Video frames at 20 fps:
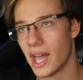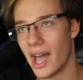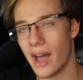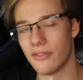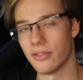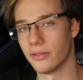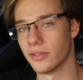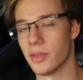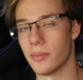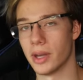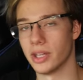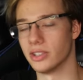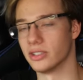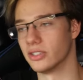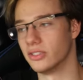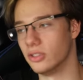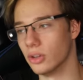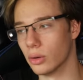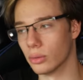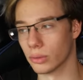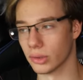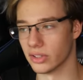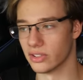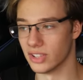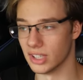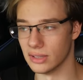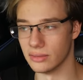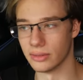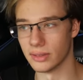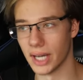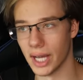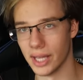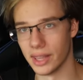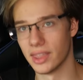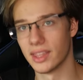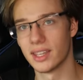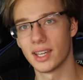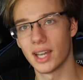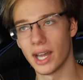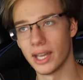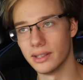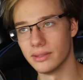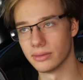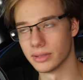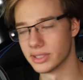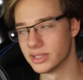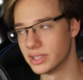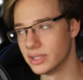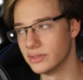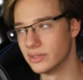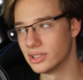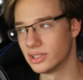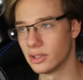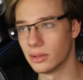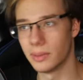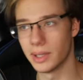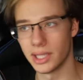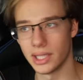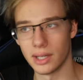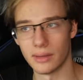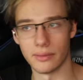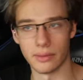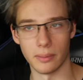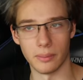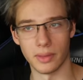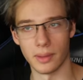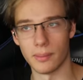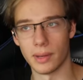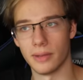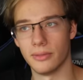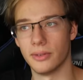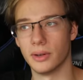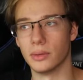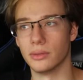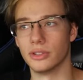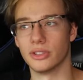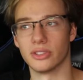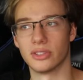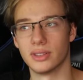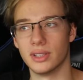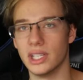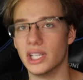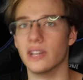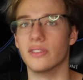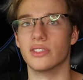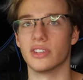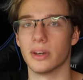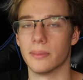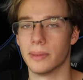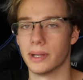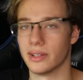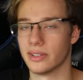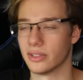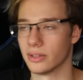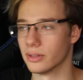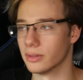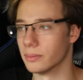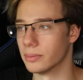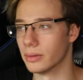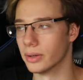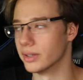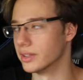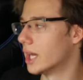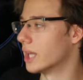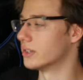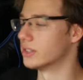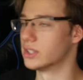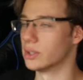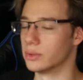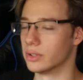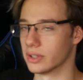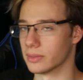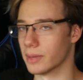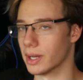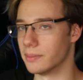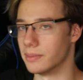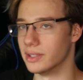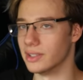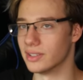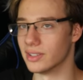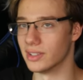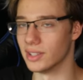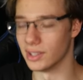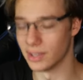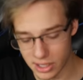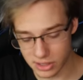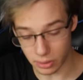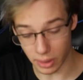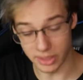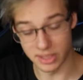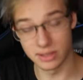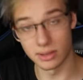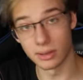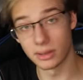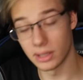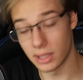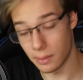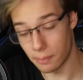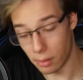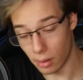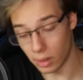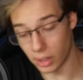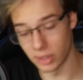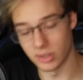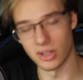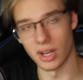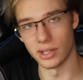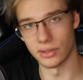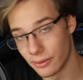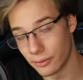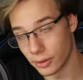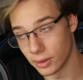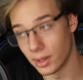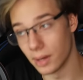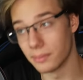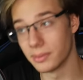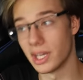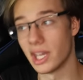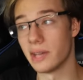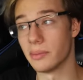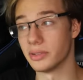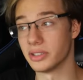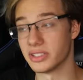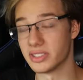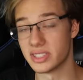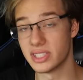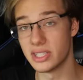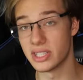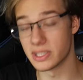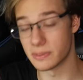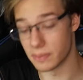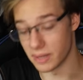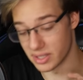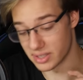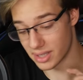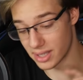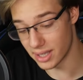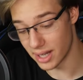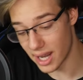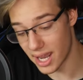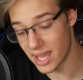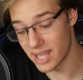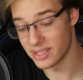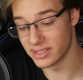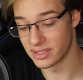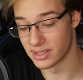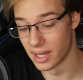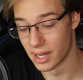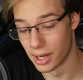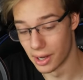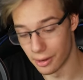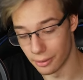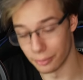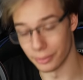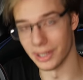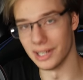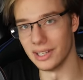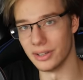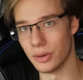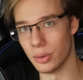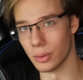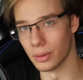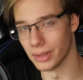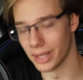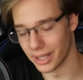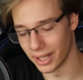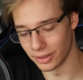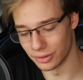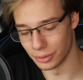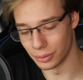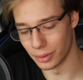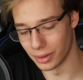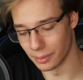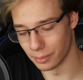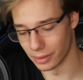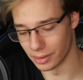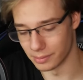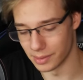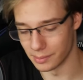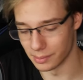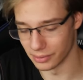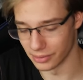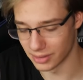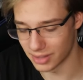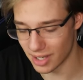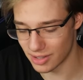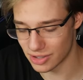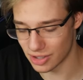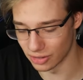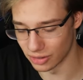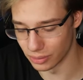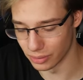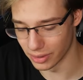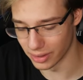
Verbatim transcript: half of them I just don't receive. I think I receive so many of them that my phone just gives up at a certain point, and so does my PC. So I certainly apologize for not being able to see this because it is really cool, and I do want to bring people's attention to